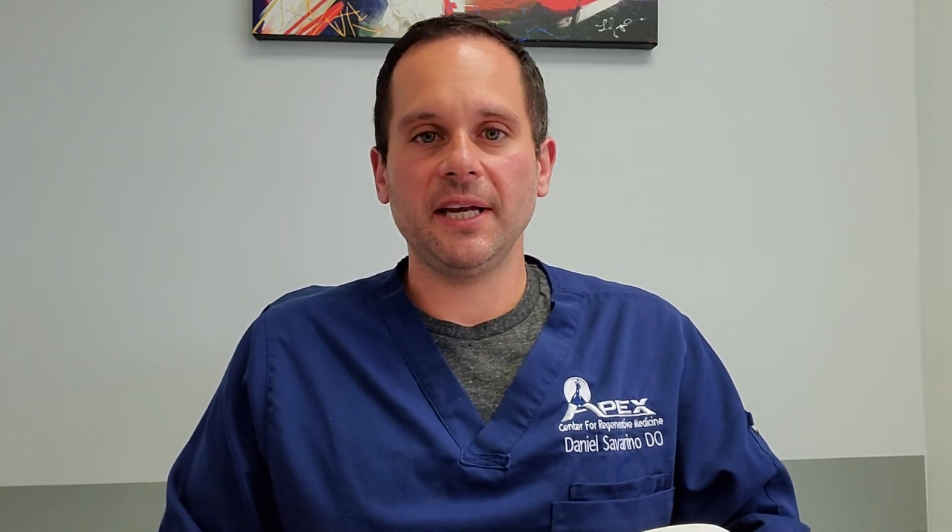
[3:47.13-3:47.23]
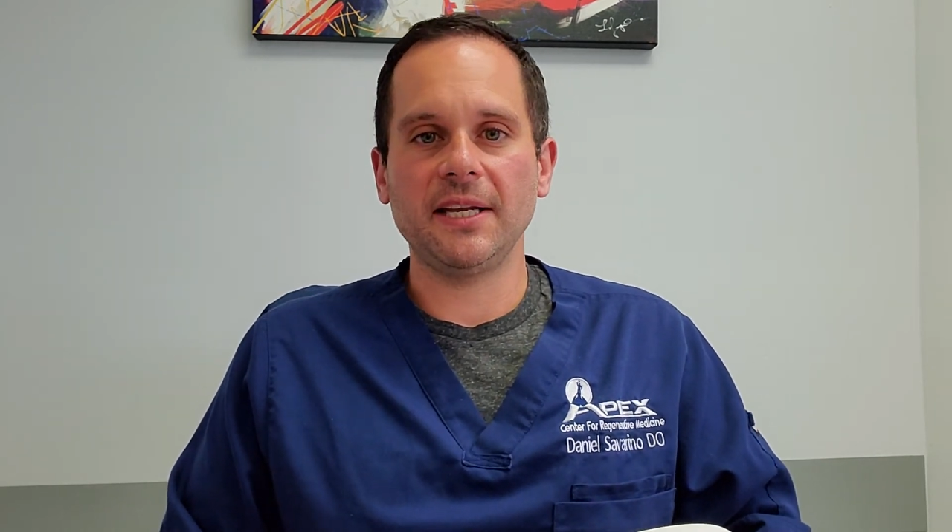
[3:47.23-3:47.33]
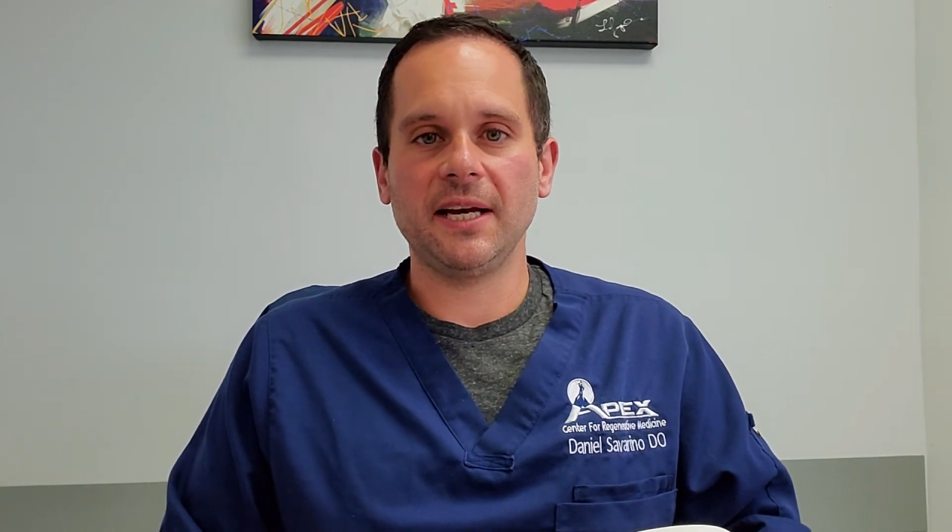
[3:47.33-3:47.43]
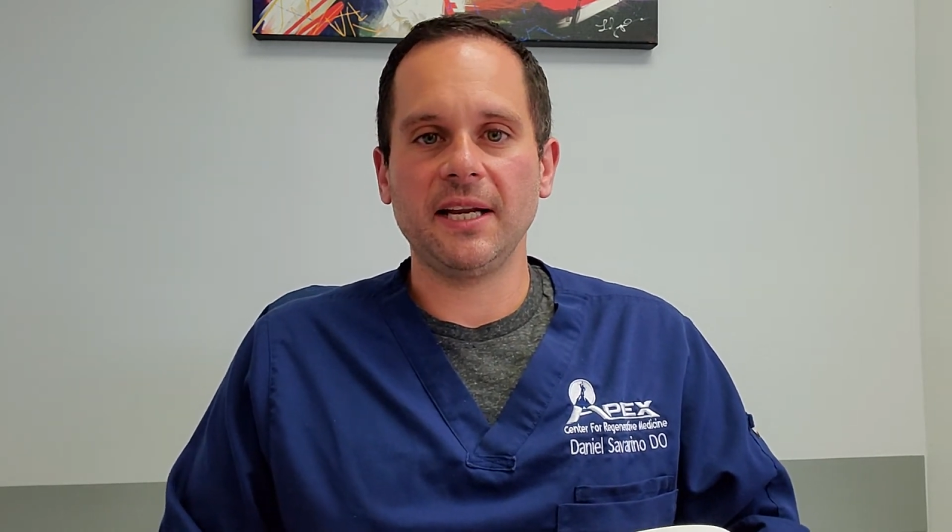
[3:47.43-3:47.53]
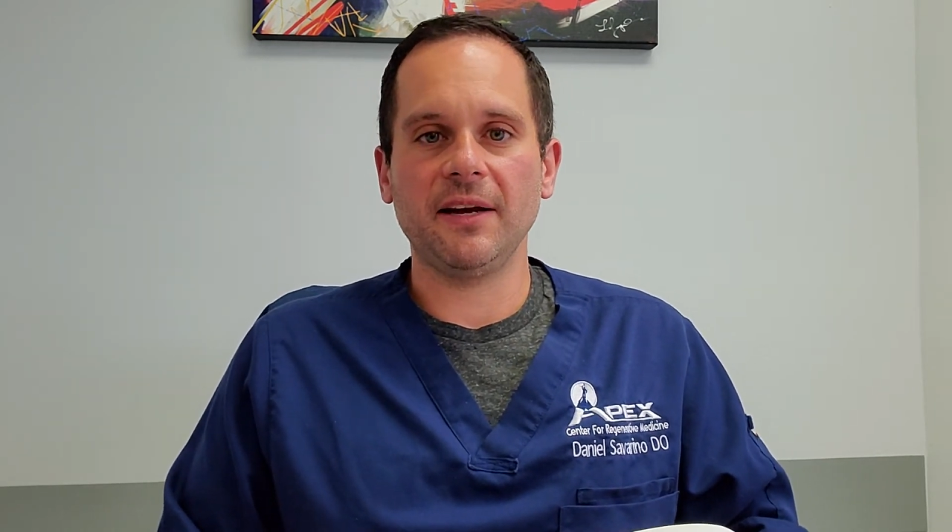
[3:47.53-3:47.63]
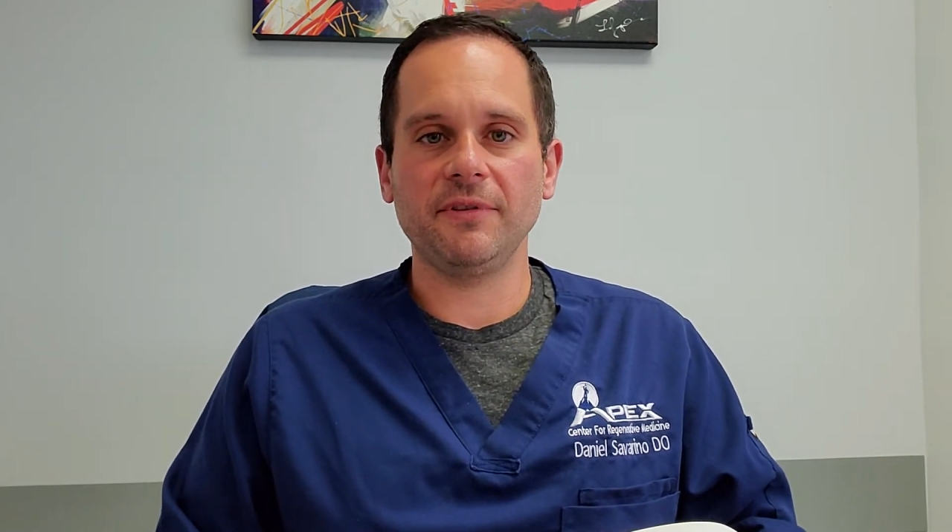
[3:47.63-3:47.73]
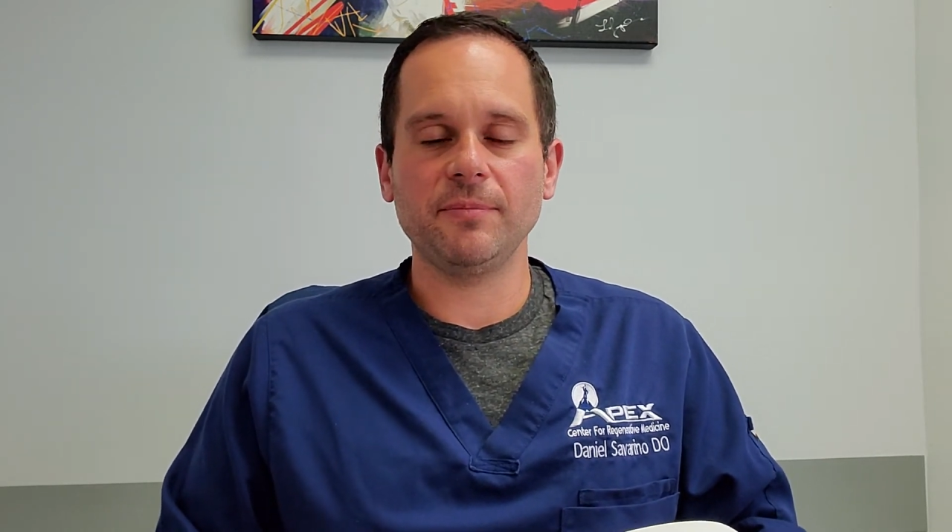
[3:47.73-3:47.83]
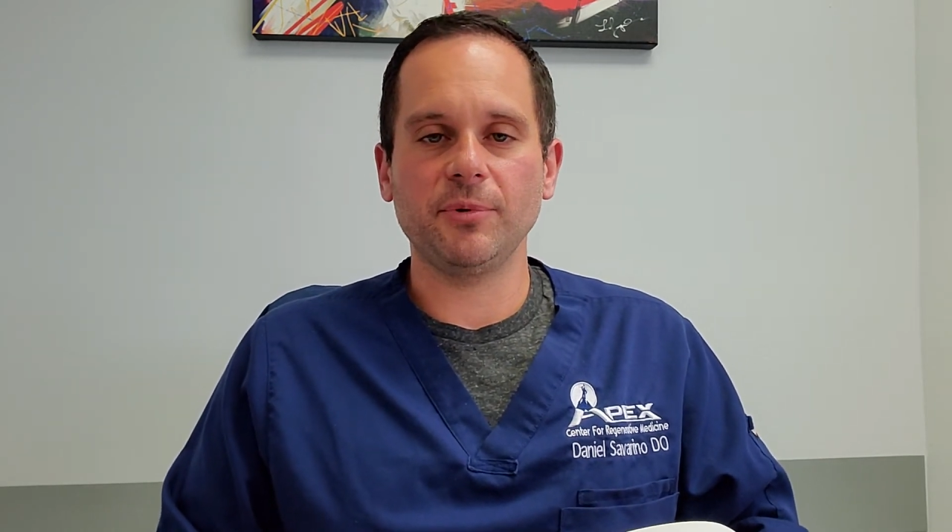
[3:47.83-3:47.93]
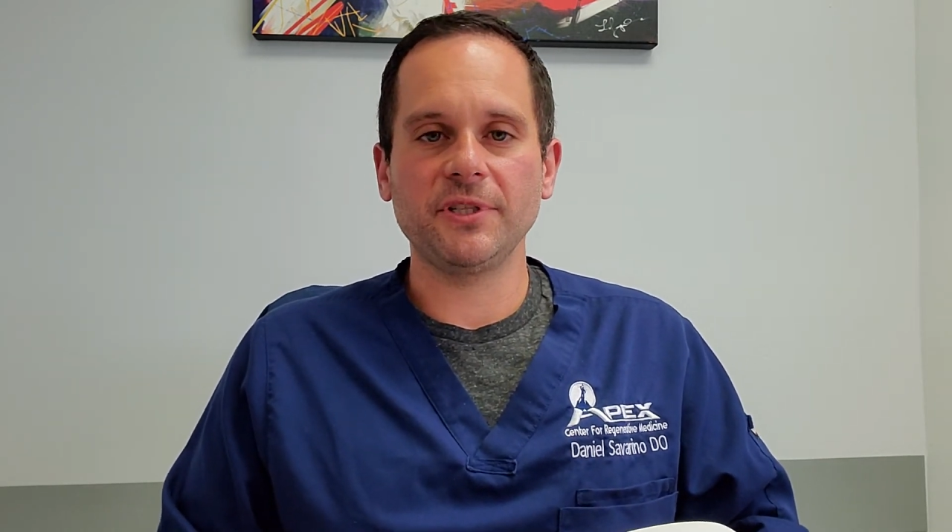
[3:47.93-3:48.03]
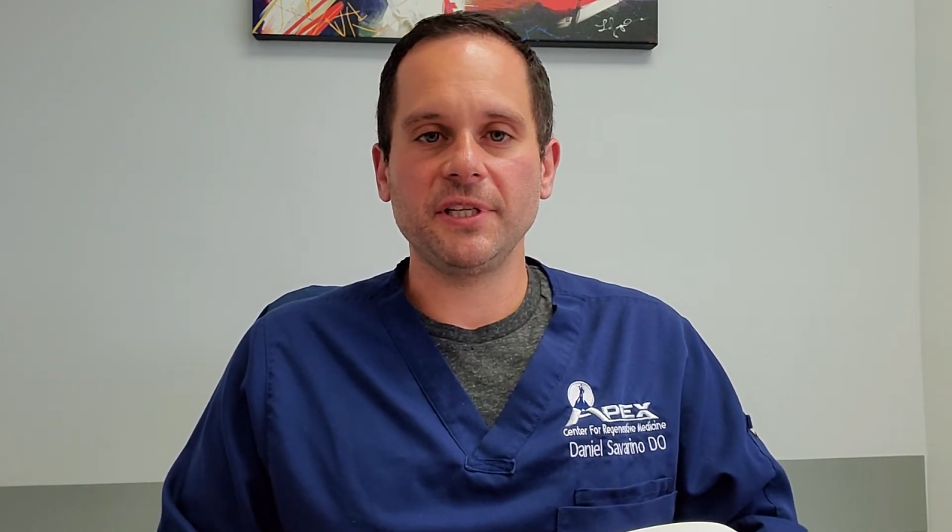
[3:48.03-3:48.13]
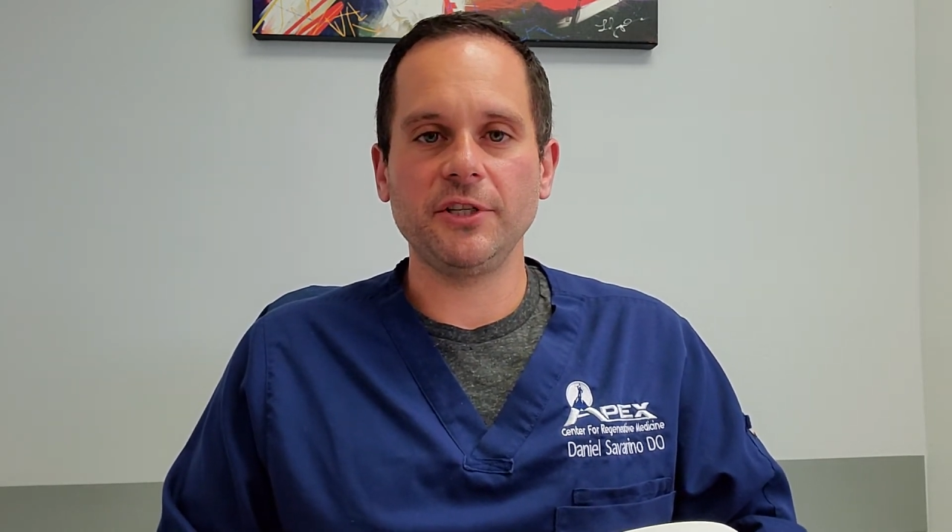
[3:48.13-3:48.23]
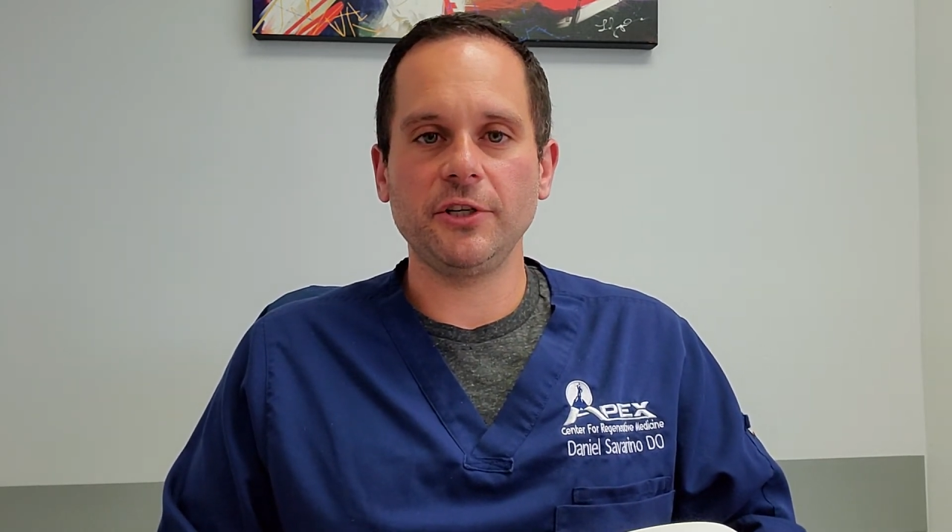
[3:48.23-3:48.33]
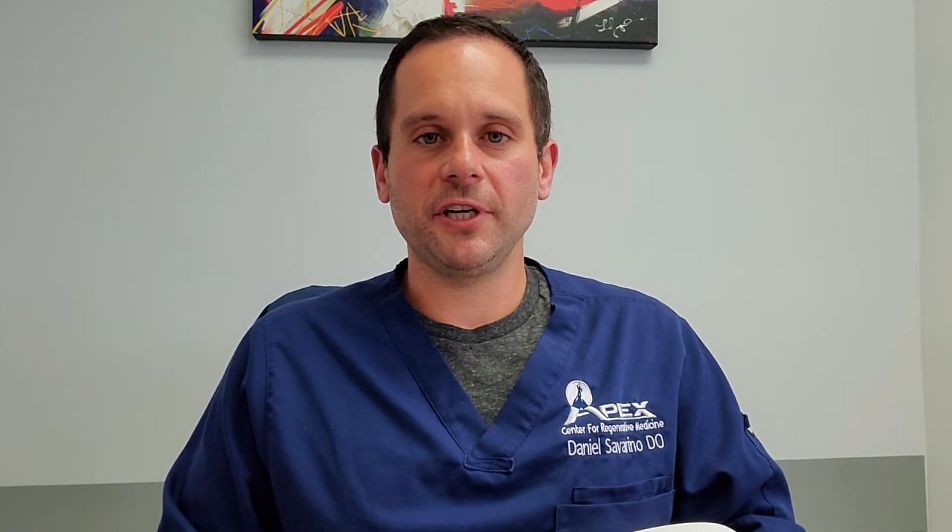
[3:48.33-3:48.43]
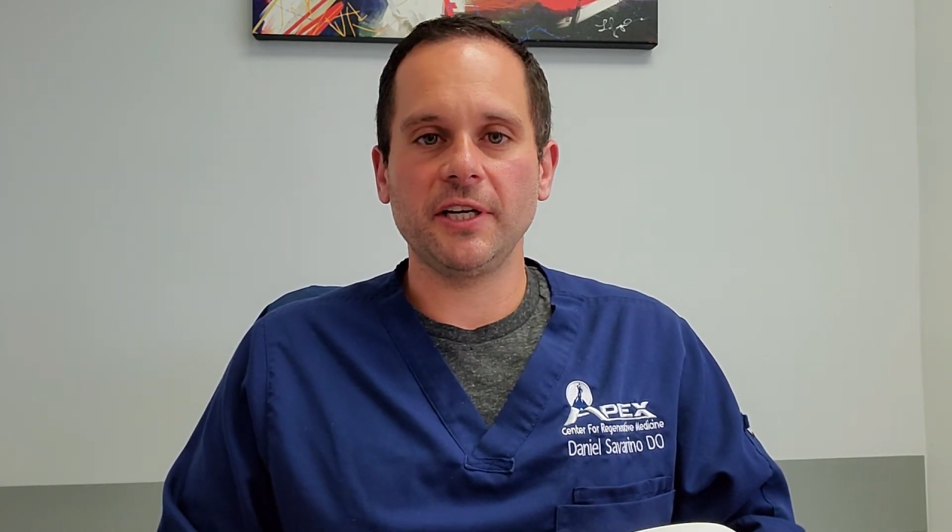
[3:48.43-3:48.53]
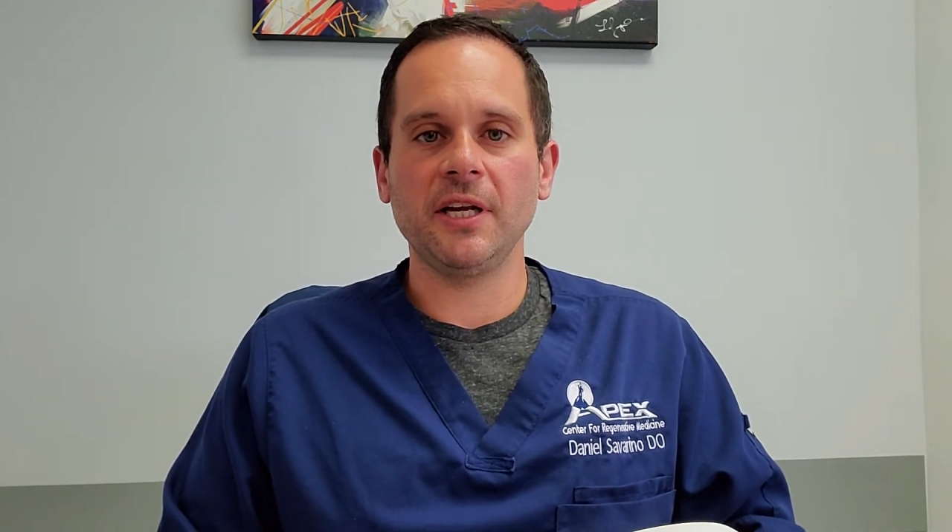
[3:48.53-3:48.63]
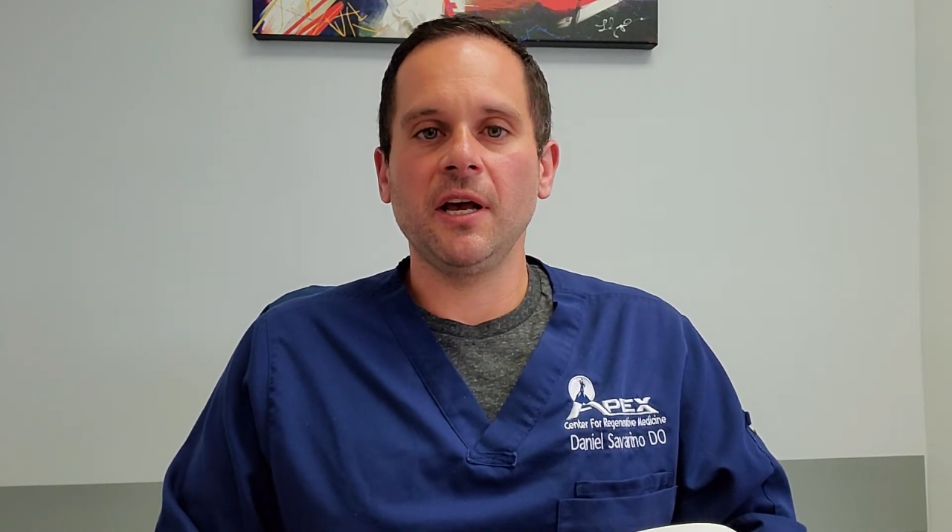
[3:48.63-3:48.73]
cannot have this procedure done.